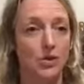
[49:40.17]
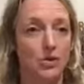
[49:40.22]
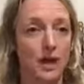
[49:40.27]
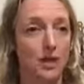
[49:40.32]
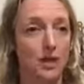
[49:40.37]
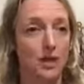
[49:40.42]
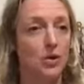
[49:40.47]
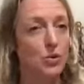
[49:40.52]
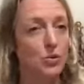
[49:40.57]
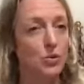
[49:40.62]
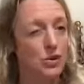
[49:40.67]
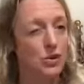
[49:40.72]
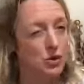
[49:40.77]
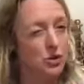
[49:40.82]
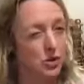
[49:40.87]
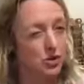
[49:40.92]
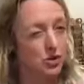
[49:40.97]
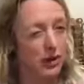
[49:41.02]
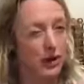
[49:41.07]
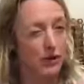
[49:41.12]
You could also do a
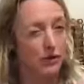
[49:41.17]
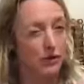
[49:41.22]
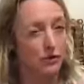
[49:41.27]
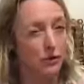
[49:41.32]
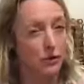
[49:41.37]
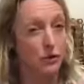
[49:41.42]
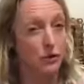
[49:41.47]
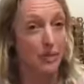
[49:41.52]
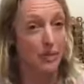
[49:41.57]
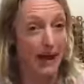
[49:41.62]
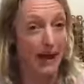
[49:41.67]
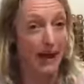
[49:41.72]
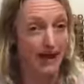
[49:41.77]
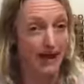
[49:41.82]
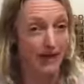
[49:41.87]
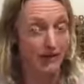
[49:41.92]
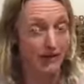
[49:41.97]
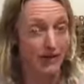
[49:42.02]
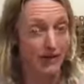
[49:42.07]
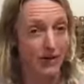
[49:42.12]
straddle forward
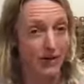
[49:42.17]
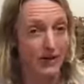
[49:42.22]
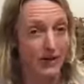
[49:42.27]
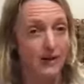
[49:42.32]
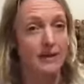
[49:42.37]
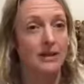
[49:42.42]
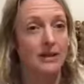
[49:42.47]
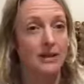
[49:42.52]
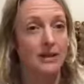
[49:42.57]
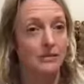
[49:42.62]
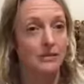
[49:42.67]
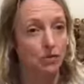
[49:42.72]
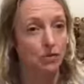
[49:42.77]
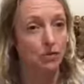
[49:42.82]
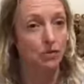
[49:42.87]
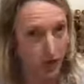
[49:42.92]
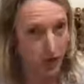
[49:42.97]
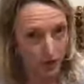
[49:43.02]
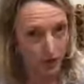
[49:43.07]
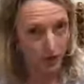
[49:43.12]
bend if you
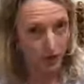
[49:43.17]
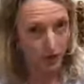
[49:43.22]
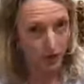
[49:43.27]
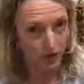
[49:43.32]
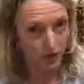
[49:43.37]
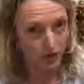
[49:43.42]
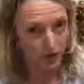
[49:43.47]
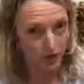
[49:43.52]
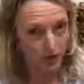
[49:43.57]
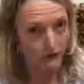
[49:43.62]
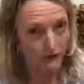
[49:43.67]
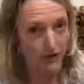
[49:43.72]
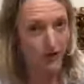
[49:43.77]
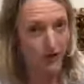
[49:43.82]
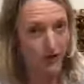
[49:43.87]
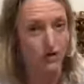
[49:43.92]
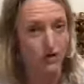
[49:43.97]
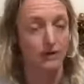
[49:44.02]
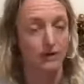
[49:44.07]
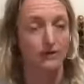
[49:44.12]
don't want to do an
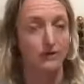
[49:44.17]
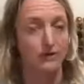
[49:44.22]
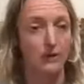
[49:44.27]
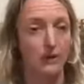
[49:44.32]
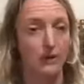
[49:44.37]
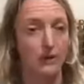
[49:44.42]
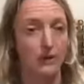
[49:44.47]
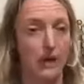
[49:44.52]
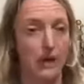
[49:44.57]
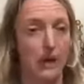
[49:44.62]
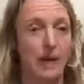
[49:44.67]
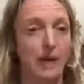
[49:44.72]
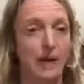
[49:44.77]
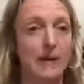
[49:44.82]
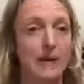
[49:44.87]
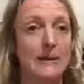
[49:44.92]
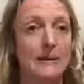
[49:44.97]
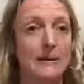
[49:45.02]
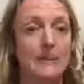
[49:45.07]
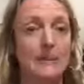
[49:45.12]
inversion,
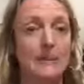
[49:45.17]
okay?